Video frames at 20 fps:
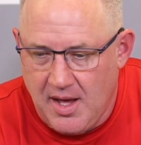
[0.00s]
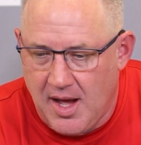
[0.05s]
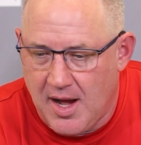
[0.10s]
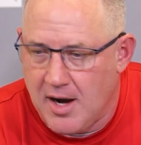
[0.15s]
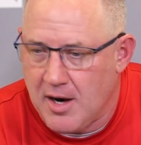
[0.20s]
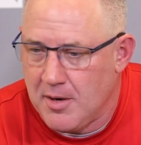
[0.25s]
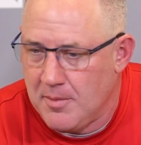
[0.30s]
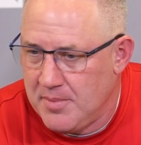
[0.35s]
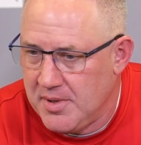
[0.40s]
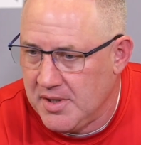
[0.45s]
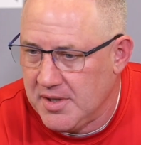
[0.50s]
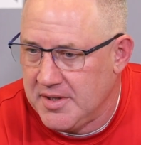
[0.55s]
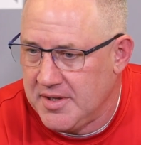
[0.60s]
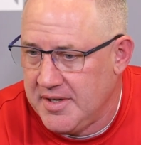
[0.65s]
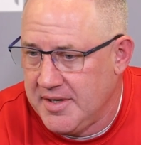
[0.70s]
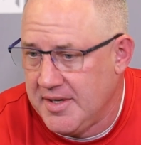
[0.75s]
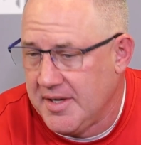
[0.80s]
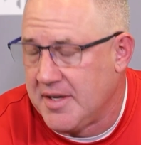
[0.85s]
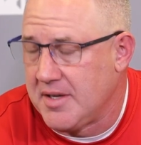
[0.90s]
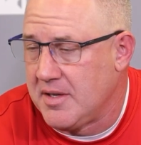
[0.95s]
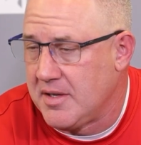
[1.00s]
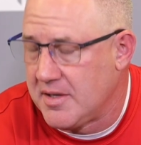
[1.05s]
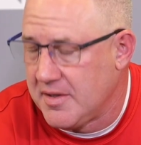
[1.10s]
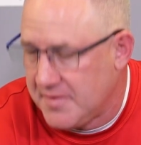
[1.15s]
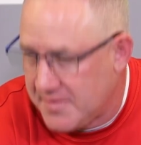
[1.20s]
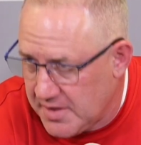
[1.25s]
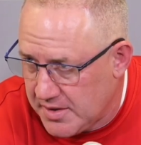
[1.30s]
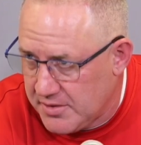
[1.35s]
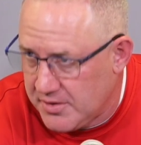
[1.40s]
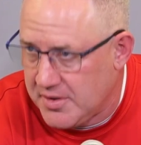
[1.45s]
our ability to
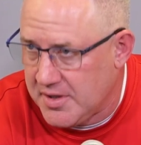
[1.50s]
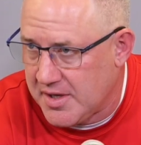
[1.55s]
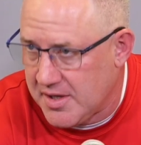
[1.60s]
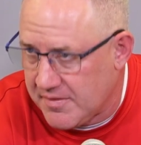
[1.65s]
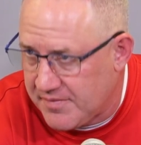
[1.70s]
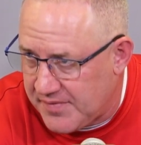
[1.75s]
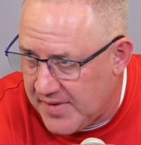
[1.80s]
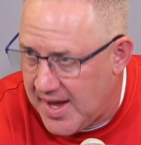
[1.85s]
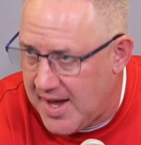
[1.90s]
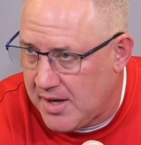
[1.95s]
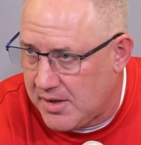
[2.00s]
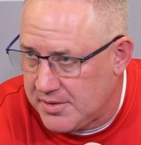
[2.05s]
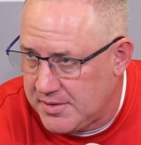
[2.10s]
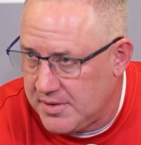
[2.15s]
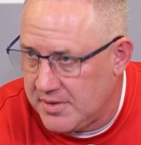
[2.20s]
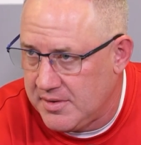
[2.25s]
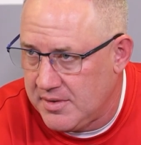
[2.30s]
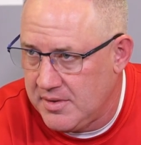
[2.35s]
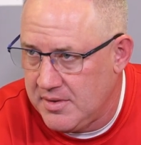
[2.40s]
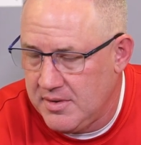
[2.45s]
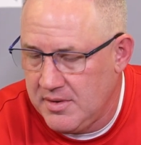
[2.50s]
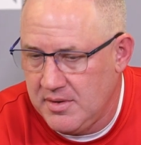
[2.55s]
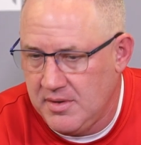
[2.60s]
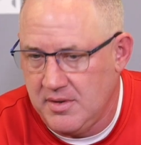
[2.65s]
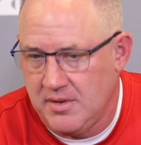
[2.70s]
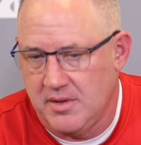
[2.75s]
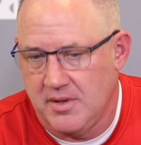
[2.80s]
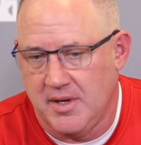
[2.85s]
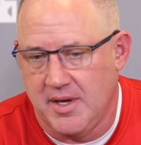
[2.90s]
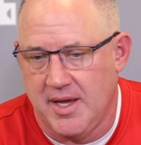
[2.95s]
continue to get fouled
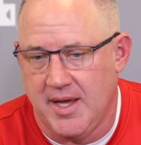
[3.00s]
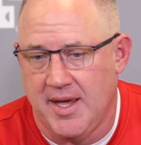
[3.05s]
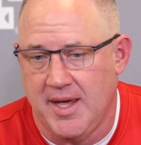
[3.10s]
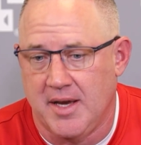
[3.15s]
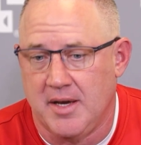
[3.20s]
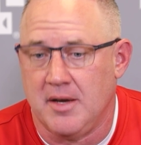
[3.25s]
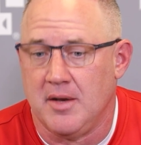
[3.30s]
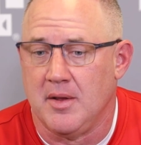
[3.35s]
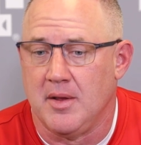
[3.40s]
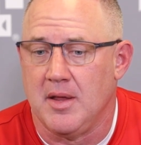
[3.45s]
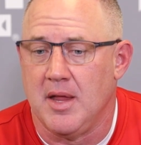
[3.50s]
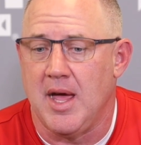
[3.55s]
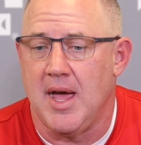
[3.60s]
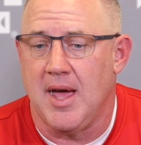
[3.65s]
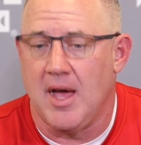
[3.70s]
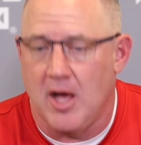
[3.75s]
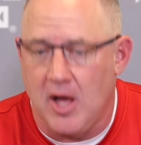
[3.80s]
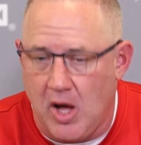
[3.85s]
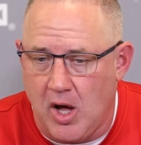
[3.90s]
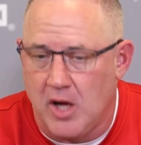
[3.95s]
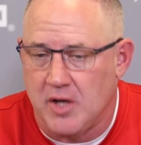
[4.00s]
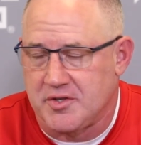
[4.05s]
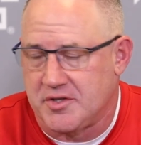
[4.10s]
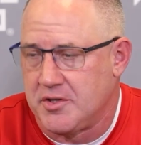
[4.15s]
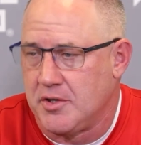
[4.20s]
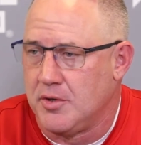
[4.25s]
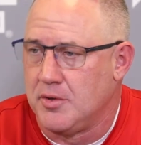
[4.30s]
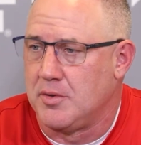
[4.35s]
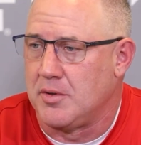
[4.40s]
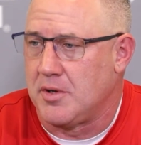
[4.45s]
and
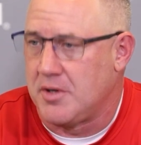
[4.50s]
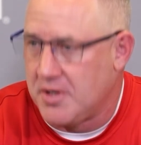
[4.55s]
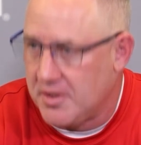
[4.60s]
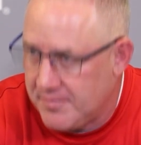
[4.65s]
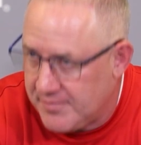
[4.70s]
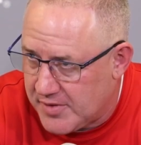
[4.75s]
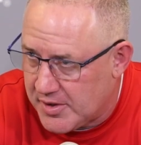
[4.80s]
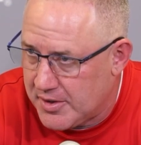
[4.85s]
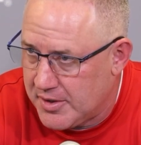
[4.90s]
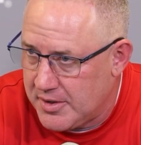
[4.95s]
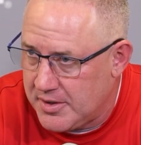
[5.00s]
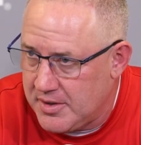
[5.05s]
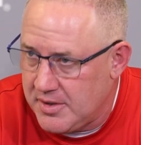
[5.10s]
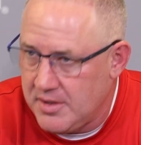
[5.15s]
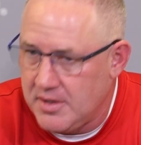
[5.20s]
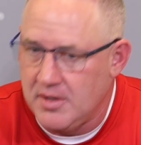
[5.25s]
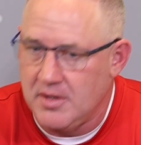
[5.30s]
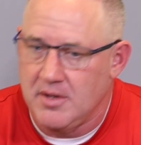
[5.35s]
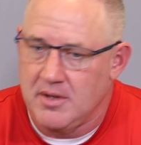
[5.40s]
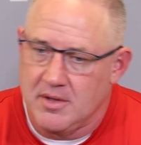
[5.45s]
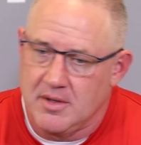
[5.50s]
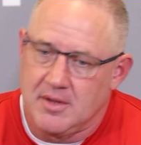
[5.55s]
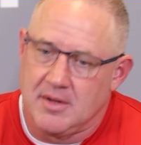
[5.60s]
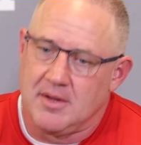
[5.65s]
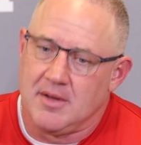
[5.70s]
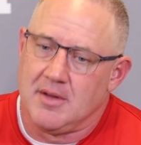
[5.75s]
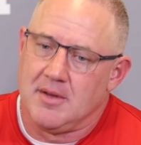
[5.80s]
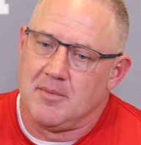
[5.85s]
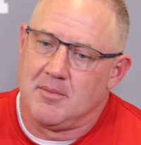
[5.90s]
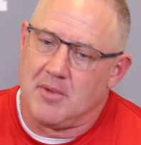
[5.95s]
also convert.
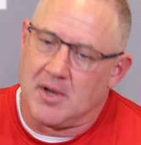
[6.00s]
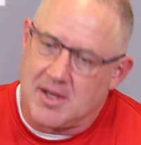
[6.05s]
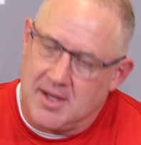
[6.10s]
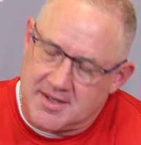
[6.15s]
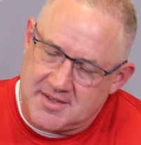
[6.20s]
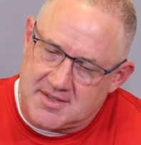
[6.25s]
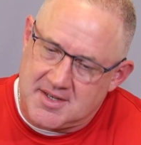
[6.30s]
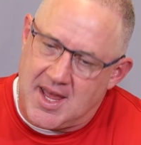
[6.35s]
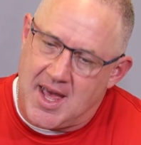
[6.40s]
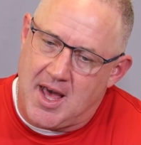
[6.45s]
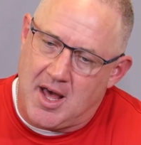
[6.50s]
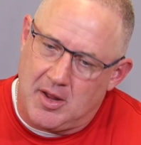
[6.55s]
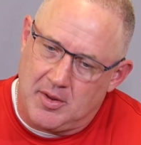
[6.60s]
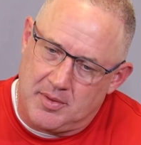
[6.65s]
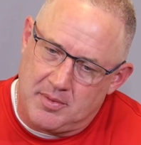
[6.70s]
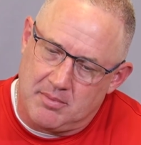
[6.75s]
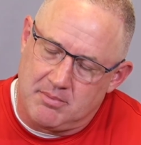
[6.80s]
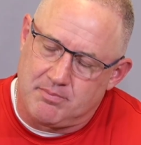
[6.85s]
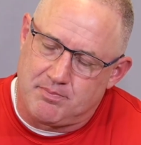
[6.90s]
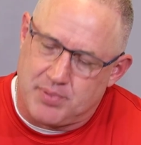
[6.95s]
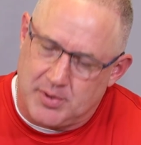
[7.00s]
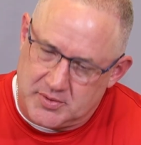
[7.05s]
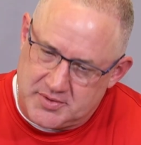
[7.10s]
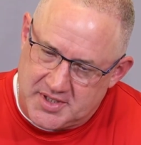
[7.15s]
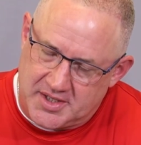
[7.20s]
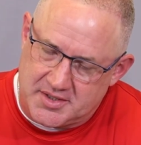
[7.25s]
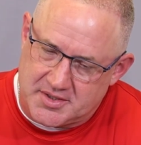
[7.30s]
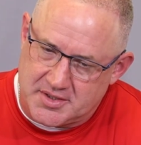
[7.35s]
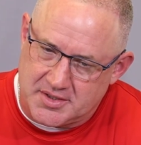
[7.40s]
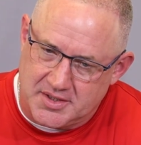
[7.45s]
Because now,
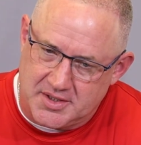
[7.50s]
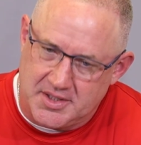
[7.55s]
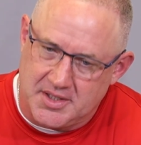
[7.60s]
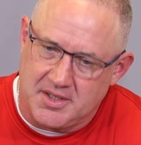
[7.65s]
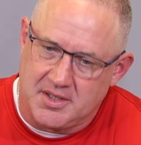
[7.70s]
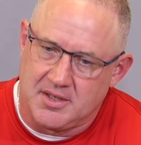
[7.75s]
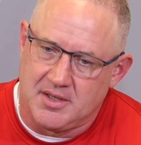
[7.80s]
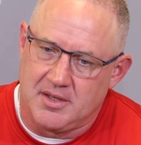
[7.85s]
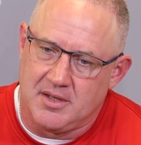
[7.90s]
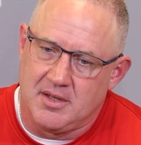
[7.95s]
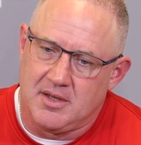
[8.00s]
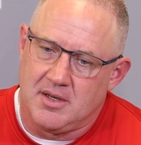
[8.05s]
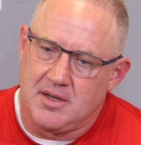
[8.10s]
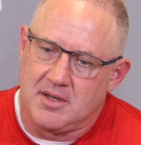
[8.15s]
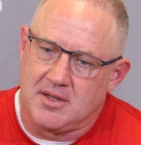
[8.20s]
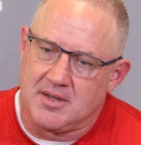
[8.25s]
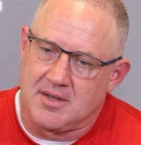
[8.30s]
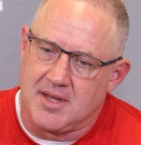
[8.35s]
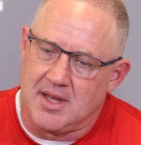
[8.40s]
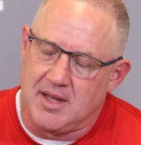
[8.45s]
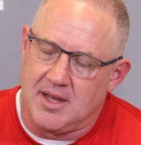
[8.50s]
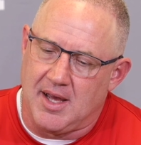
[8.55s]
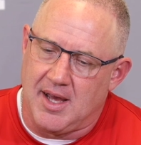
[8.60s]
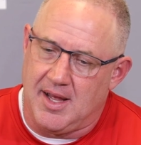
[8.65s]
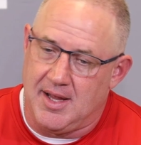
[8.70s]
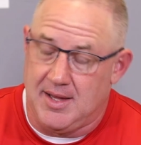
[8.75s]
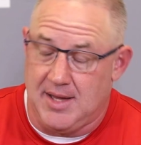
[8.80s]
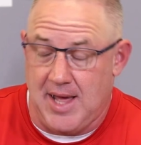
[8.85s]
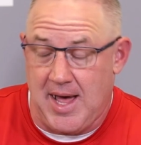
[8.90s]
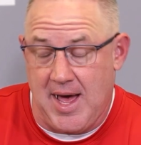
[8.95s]
potentially,
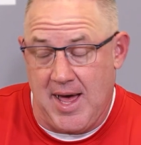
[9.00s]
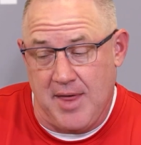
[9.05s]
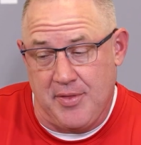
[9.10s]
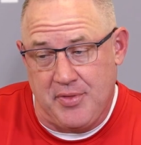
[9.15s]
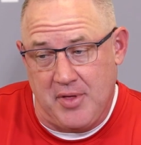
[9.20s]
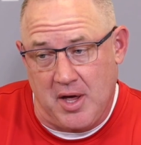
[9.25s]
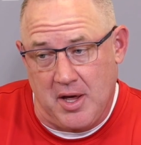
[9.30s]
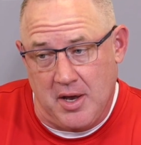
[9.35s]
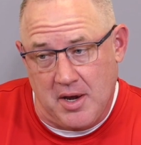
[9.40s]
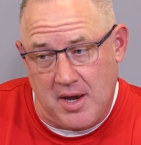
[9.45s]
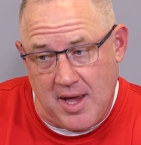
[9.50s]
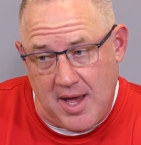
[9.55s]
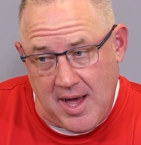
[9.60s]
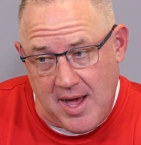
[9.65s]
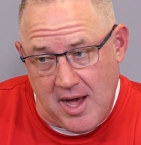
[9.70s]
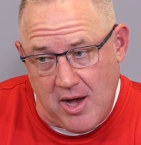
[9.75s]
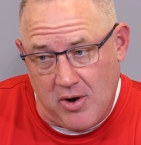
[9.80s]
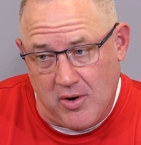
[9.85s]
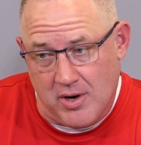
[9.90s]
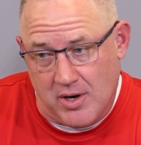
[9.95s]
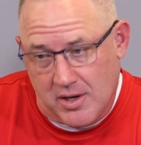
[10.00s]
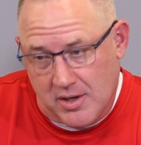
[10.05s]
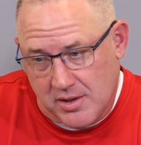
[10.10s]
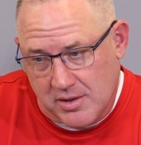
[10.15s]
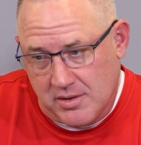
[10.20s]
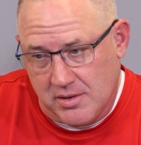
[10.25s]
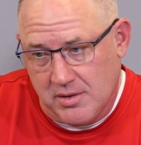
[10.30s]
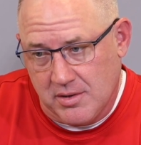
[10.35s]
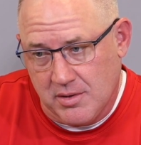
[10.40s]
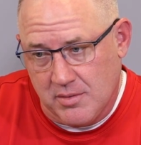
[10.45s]
I thought
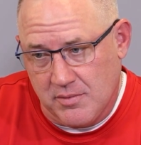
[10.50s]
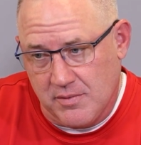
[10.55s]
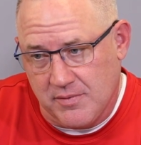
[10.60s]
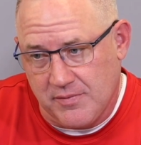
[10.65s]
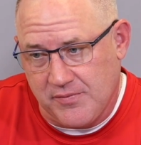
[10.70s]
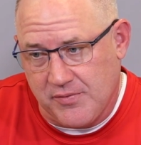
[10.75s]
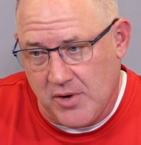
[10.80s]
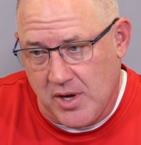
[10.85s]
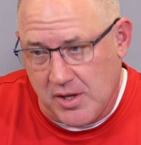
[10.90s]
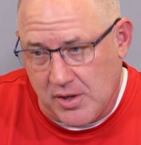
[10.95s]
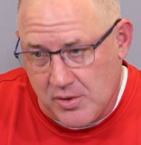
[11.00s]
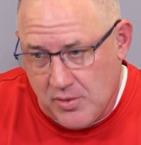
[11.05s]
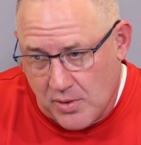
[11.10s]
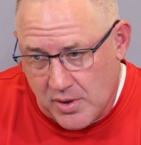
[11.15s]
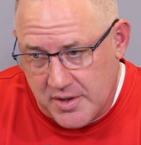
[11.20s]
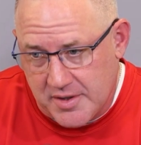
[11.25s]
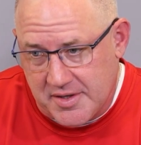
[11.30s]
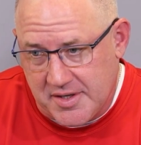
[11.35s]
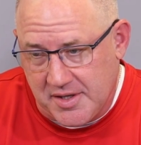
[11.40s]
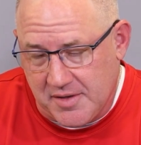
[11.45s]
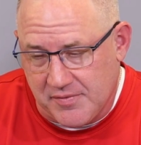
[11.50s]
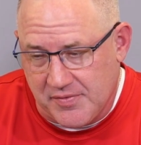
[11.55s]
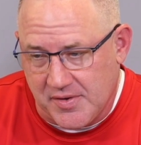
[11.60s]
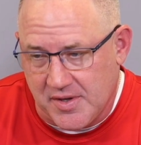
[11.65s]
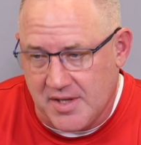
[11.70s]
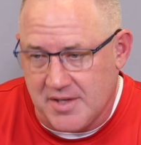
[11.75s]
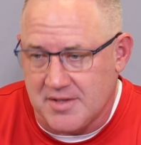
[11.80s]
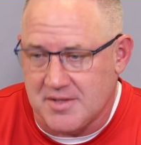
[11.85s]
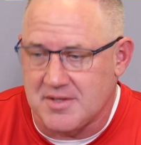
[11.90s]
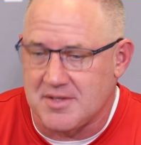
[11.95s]
our front court
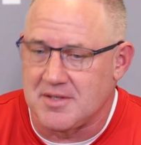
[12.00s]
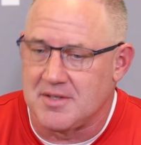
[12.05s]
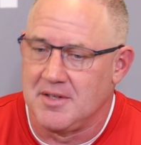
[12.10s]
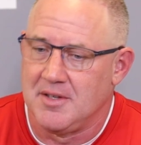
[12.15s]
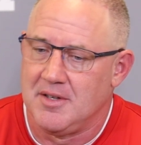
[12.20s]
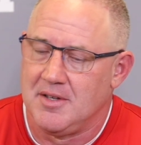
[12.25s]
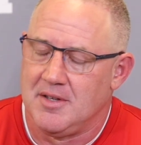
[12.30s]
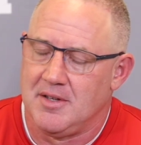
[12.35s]
defense,